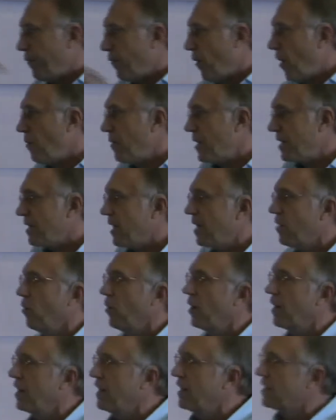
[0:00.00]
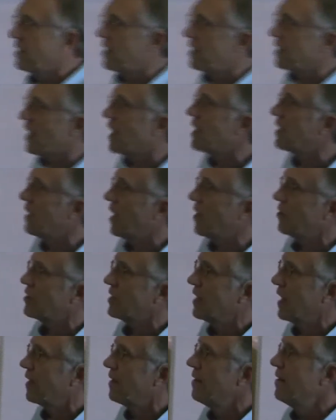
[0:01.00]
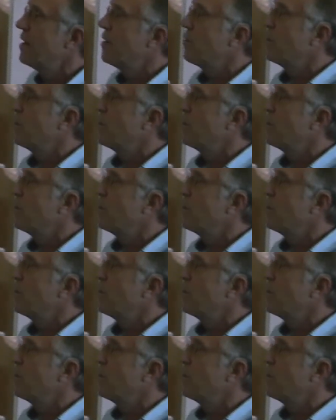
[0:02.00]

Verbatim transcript: before we said all of these things I now said,